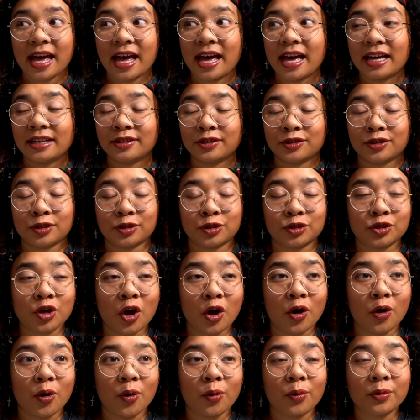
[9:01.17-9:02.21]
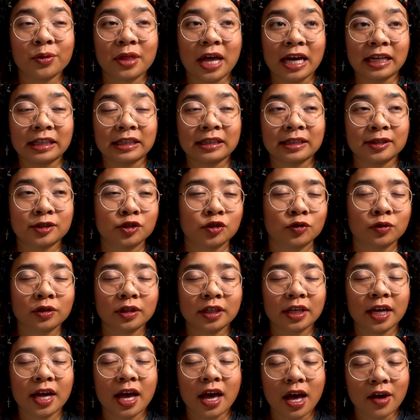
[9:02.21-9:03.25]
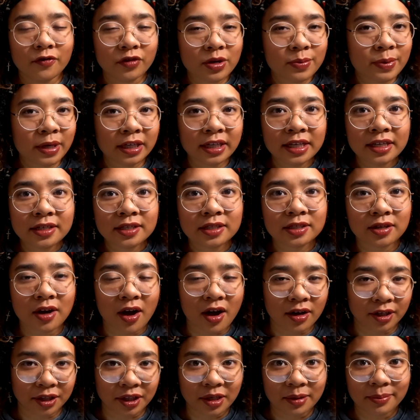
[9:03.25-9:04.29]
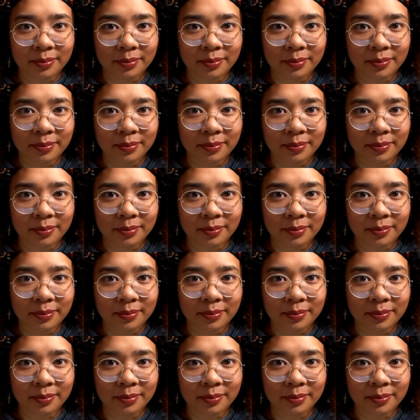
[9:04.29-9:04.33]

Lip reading: and it's a show that literally everybody is talking